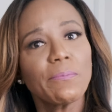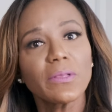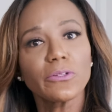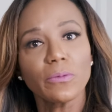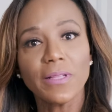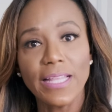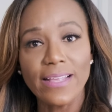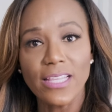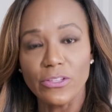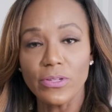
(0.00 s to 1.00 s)
of little
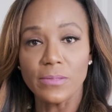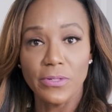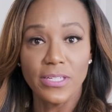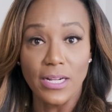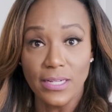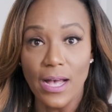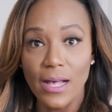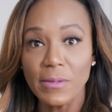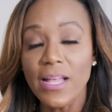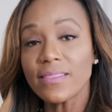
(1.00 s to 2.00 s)
plate that you can put on
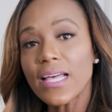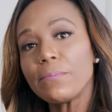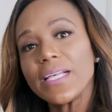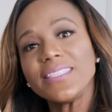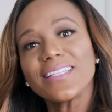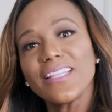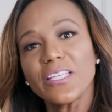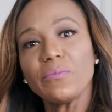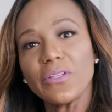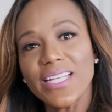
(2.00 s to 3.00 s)
top that basically
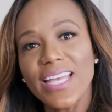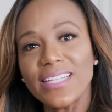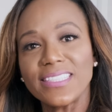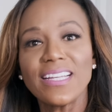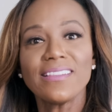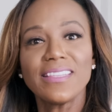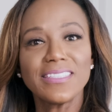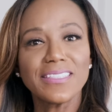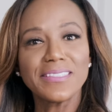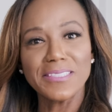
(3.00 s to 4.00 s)
communicates
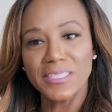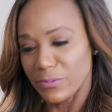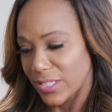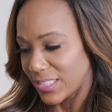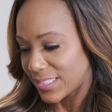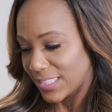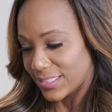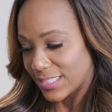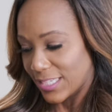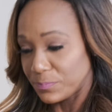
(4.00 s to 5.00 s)
this is the spring
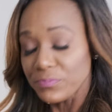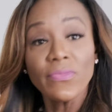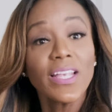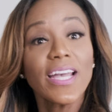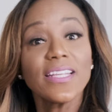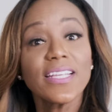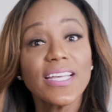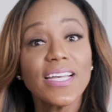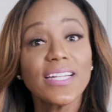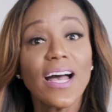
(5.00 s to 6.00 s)
season. And
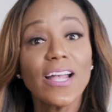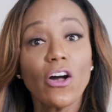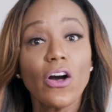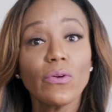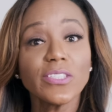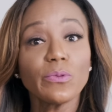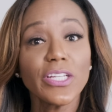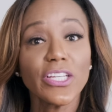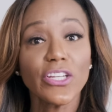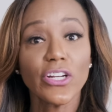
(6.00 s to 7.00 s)
again, I always
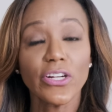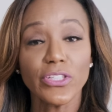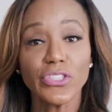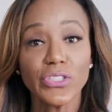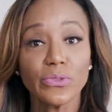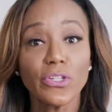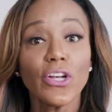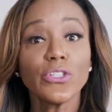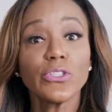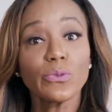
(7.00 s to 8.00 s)
want to encourage you
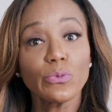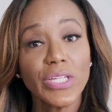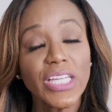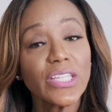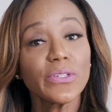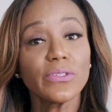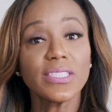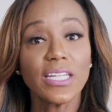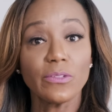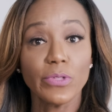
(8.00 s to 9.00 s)
to
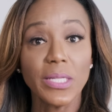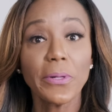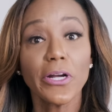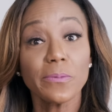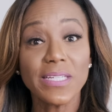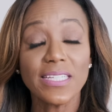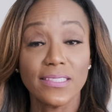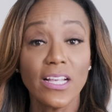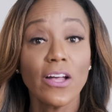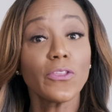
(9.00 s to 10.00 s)
reuse and
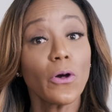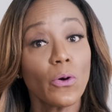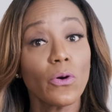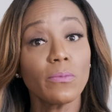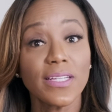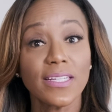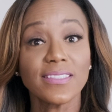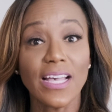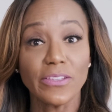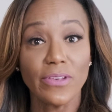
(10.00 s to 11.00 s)
repurpose the home goods
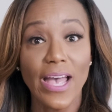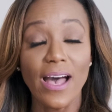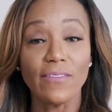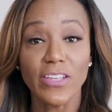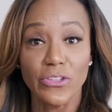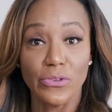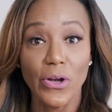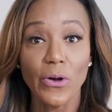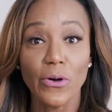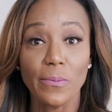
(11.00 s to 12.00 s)
that you have in your
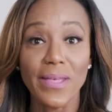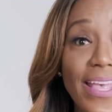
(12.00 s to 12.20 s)
home.